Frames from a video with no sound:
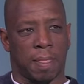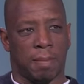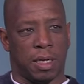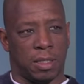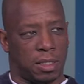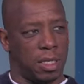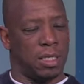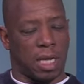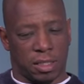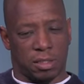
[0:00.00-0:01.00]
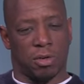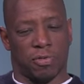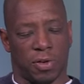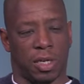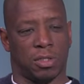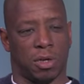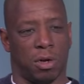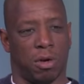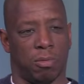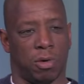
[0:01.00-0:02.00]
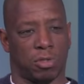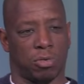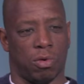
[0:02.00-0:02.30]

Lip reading: But I still feel he's got a lot more to